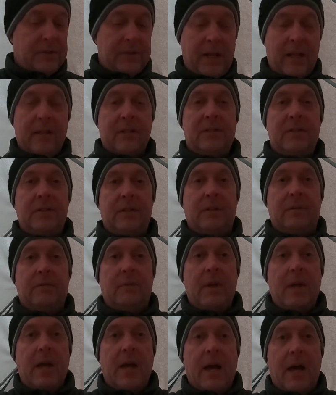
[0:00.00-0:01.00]
stainless steel
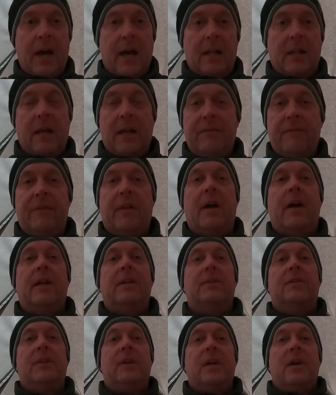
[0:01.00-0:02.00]

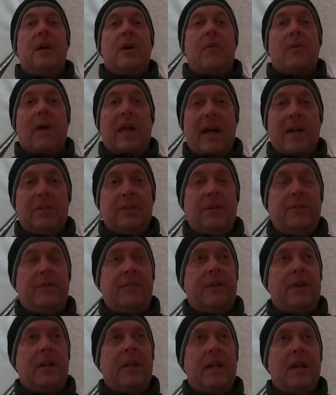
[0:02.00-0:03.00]
Lifelines will actually
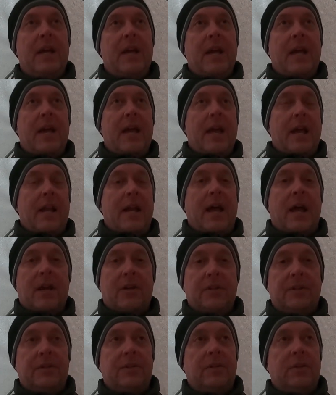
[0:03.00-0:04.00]
fit and
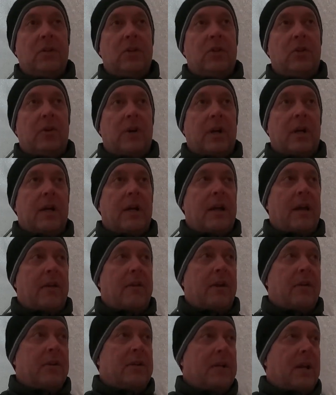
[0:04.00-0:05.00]
actually do the trick.
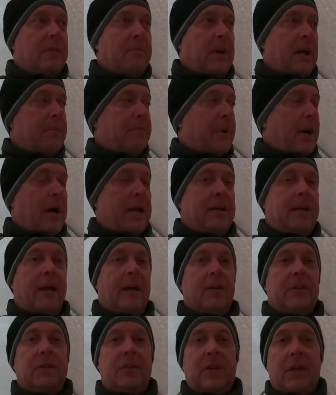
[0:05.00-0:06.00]
They were done by
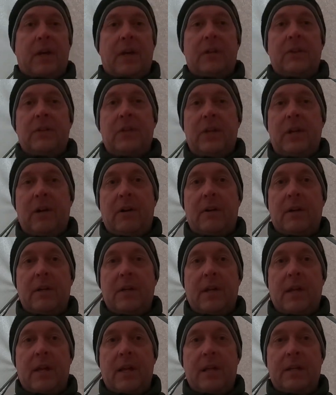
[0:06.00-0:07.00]
Bondell Sales here
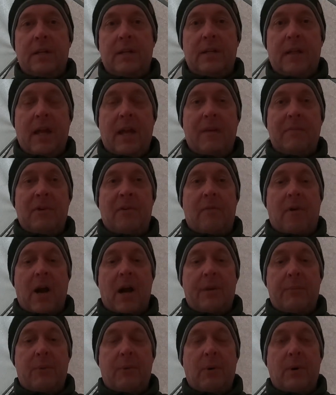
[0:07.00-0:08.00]
in Camden
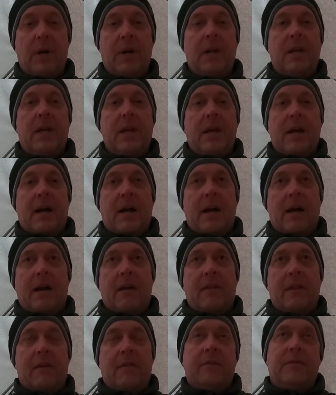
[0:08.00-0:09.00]
Rockport.
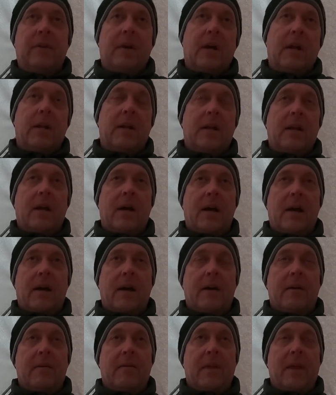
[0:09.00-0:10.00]

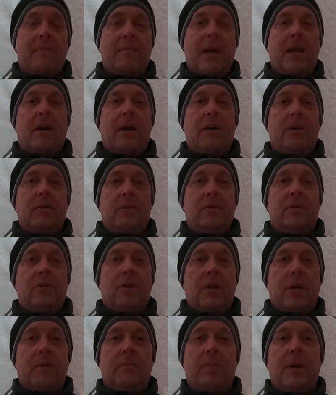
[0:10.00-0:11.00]
They made our new
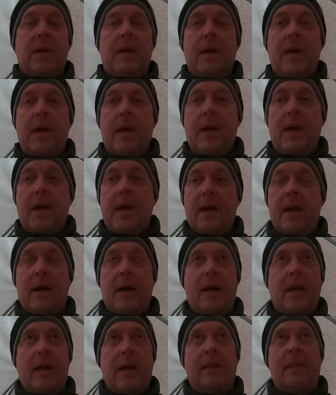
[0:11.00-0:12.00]
jib,
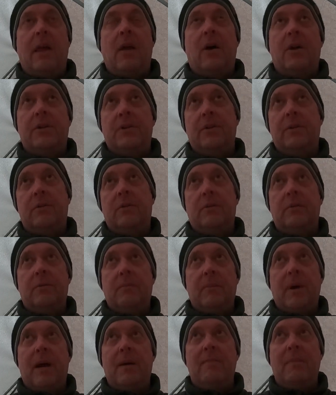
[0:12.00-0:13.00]
and they also
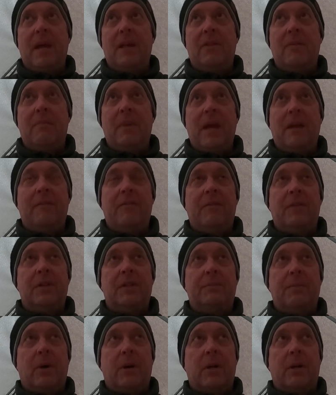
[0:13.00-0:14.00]
made the main for
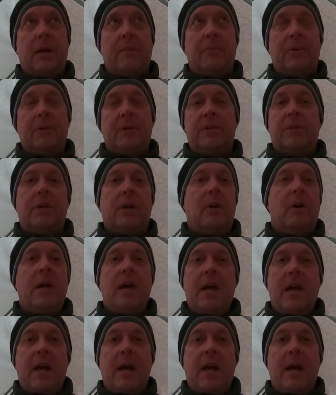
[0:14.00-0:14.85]
this boat a couple years ago.